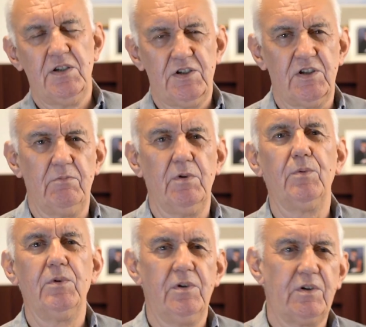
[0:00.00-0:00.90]
system that
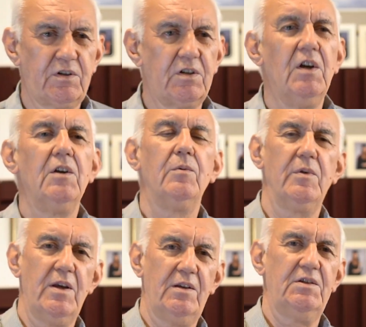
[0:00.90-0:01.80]
works
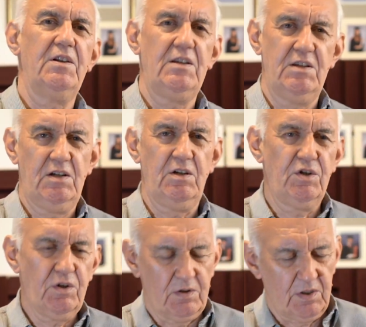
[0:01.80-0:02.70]
without an antenna
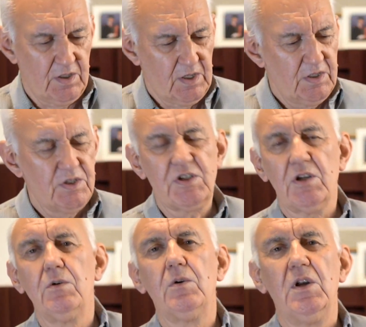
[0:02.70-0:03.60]
tuner.
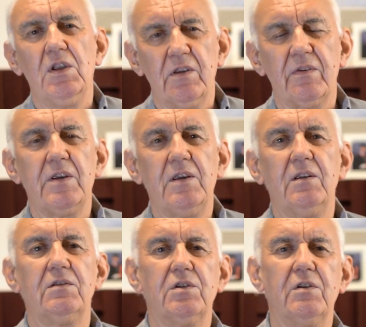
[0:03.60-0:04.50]
So
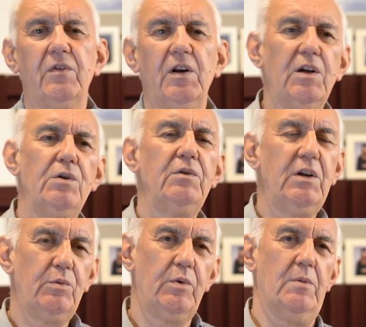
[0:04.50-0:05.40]
the sort of
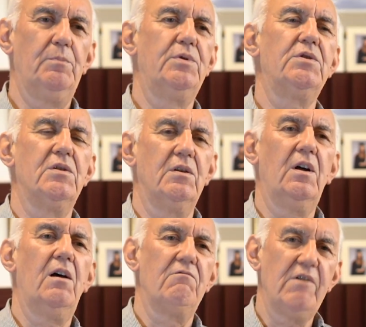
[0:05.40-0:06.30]
loaded whips that
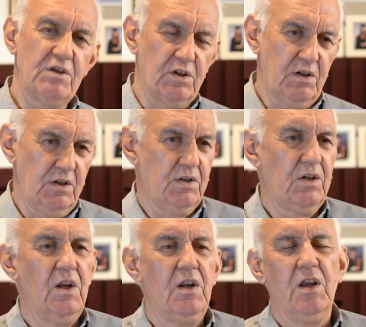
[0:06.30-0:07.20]
are
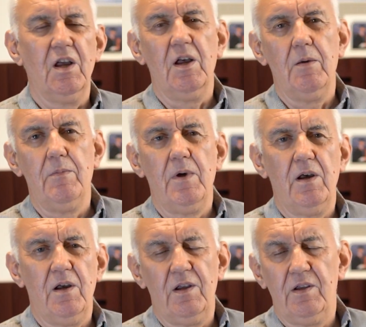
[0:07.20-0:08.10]
resonant um,
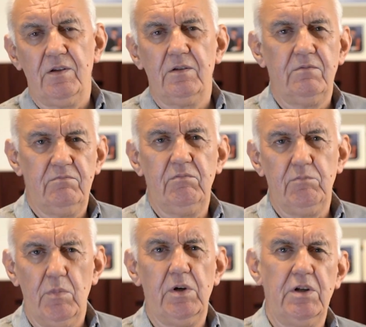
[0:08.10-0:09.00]
are
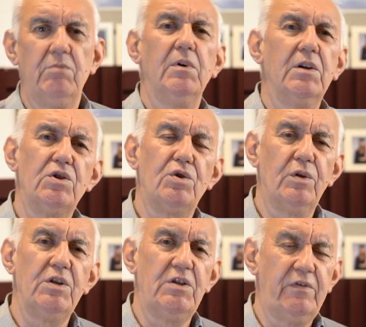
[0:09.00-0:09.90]
my, my
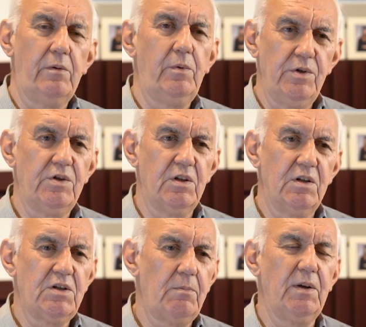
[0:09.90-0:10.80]
choice if I want
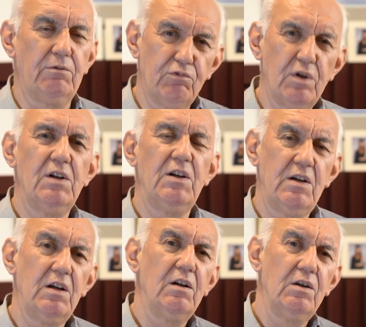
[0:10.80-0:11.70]
uh, something
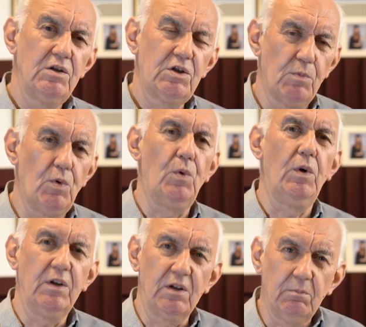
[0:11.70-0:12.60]
really small and